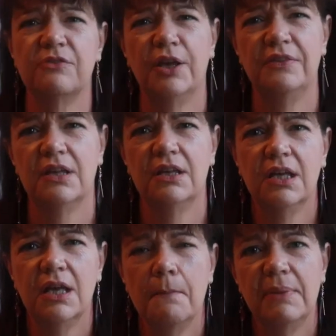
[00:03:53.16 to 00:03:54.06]
find
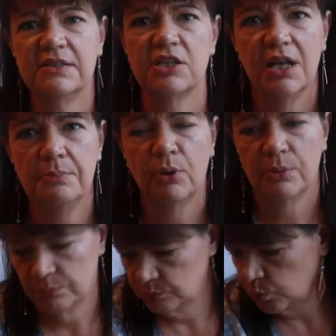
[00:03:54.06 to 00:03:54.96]
that being slightly
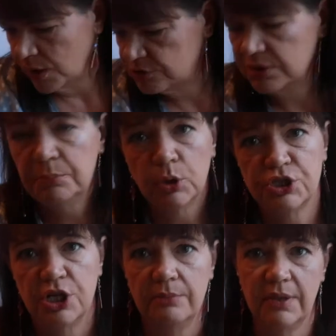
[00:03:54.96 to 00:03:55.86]
wider at the
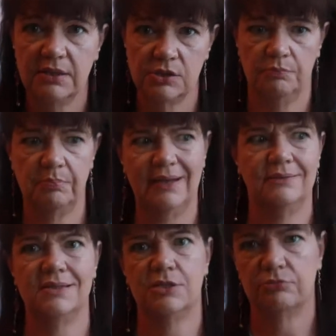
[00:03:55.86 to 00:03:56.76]
bottom makes
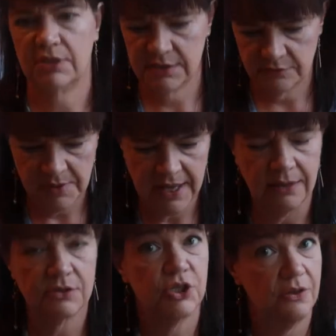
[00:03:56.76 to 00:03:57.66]
balances the rest of me
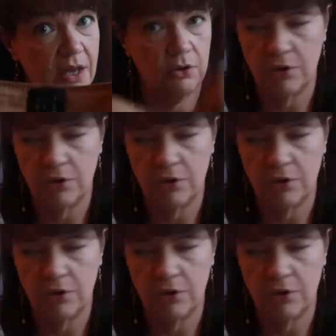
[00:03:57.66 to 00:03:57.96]
out. So they're